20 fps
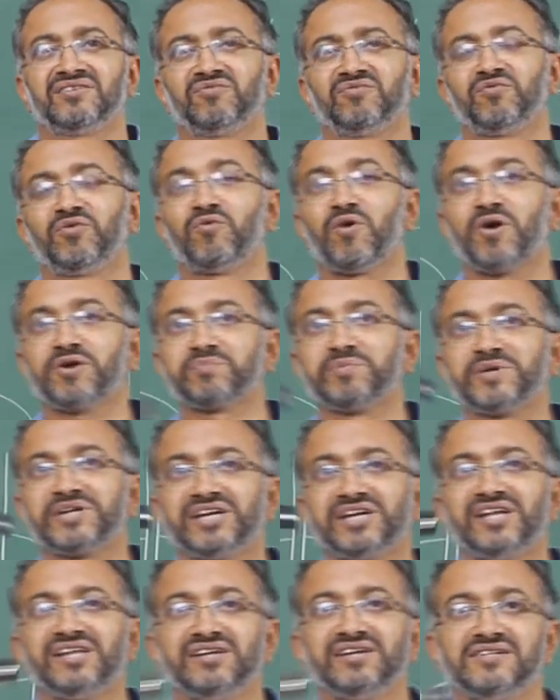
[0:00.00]
For what
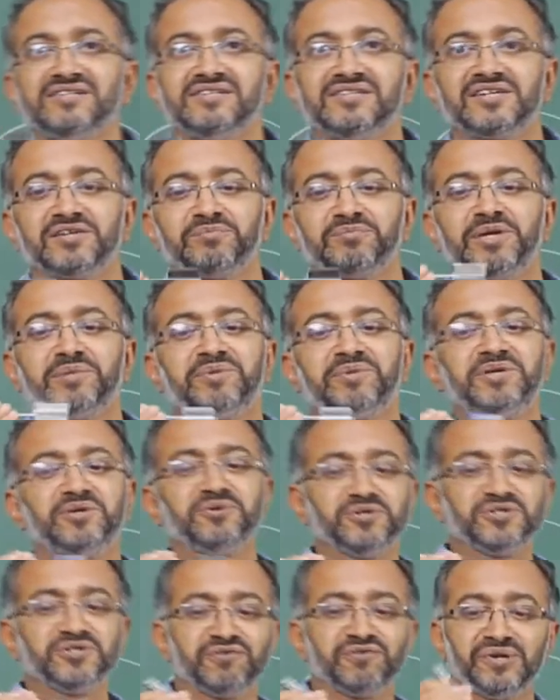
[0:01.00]
materials it may be
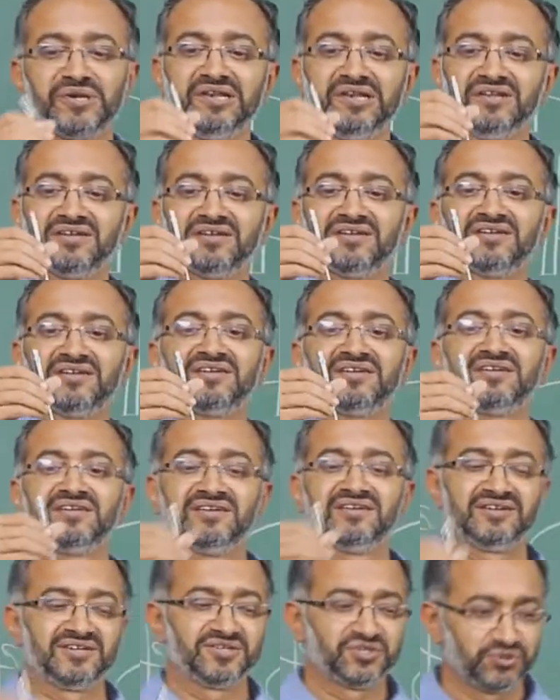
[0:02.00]
useful
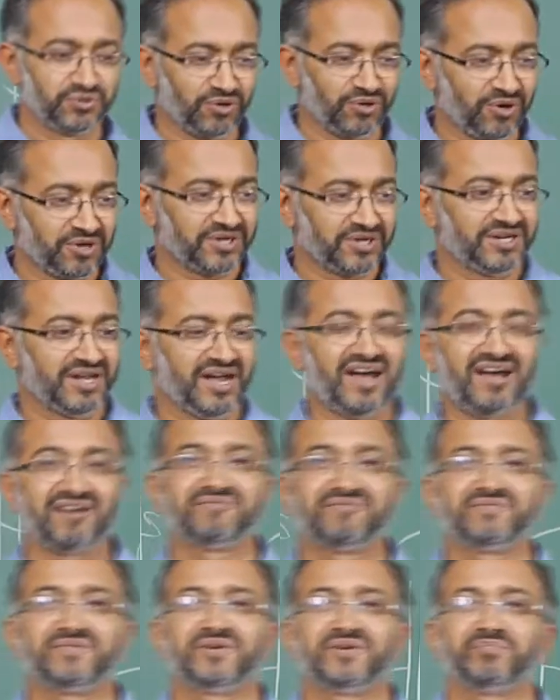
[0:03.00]
to not
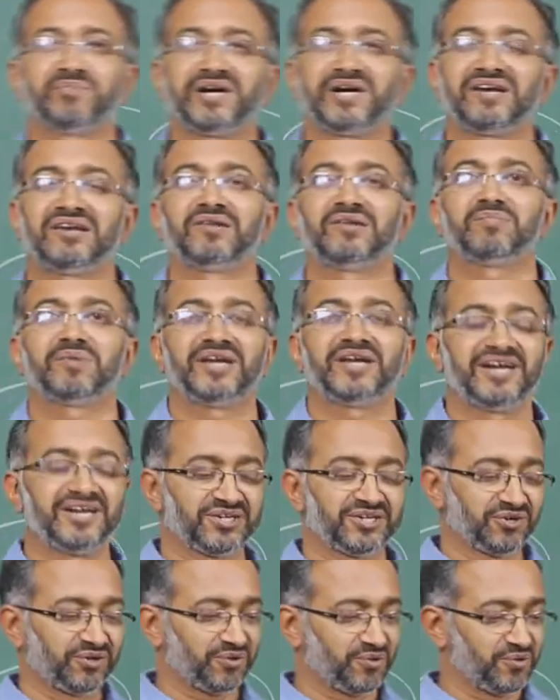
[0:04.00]
have parallel plate
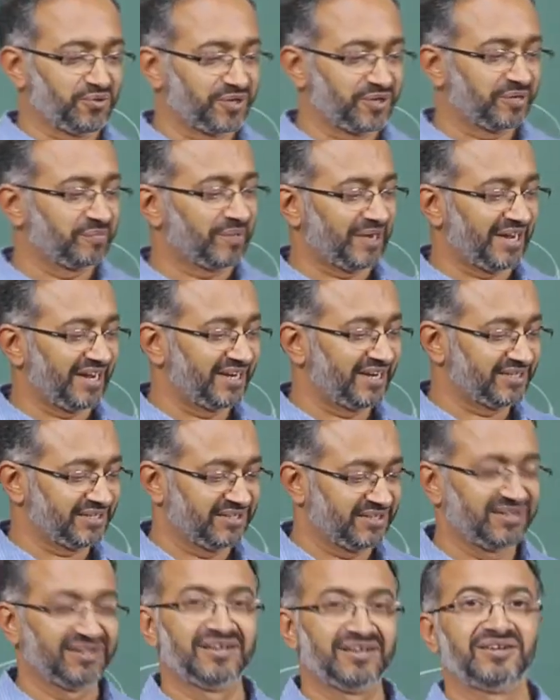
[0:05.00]
or cone and plate
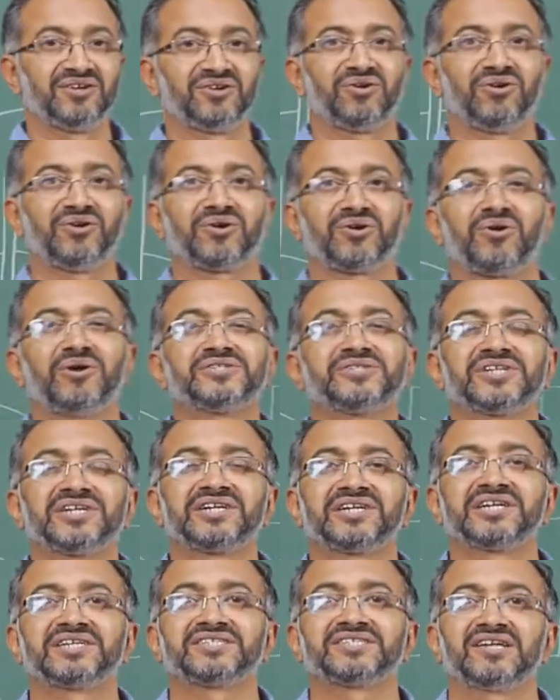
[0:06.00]
or
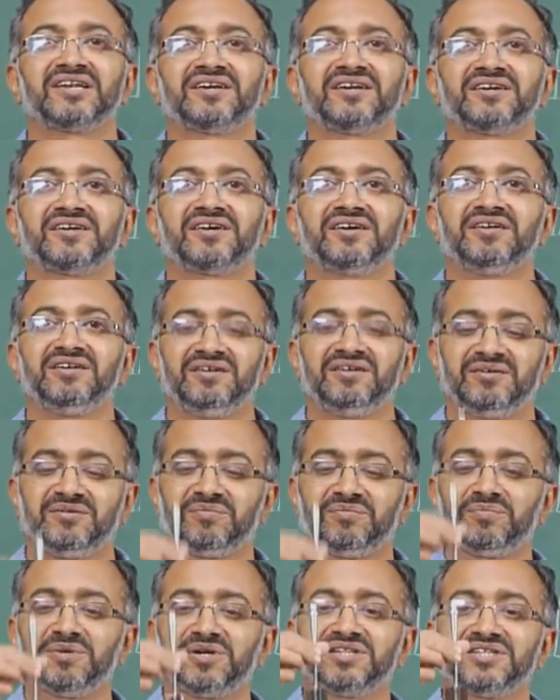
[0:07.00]
concentric cylinder,
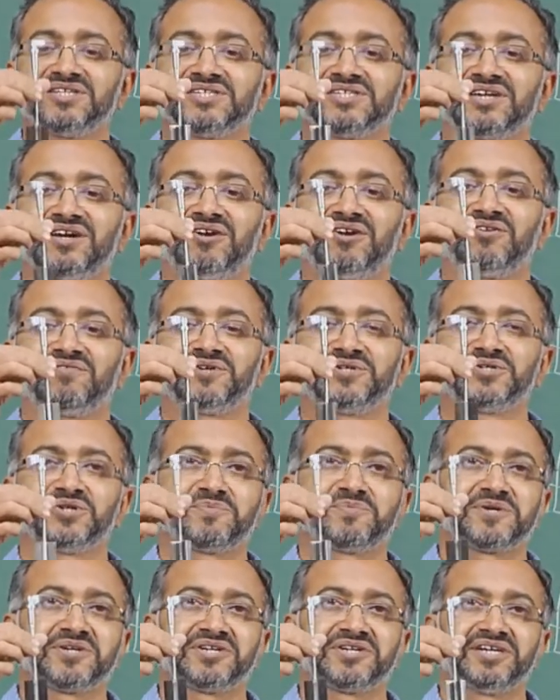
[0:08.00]
but this kind of a
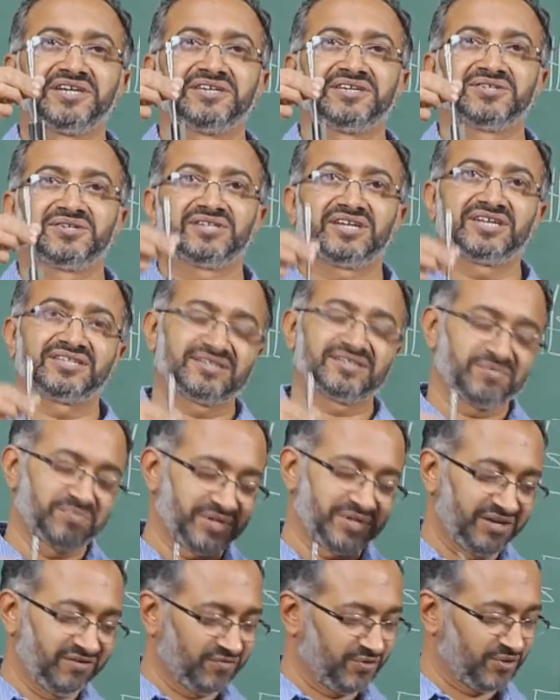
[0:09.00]
geometry. So that's
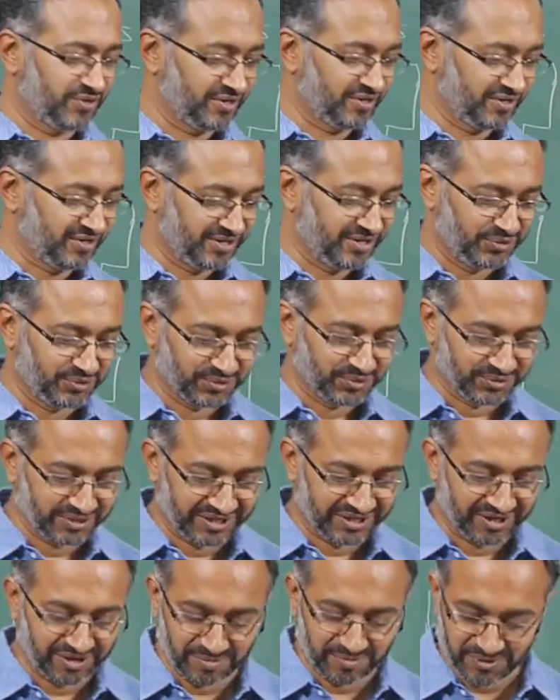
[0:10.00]
something for you to
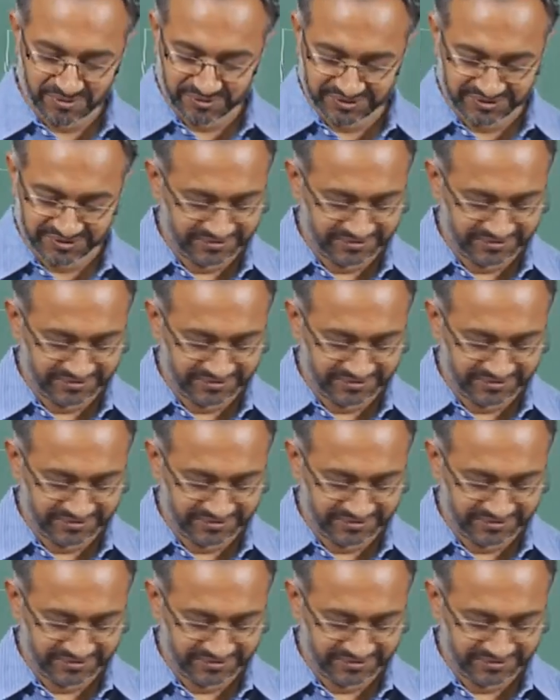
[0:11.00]
think about.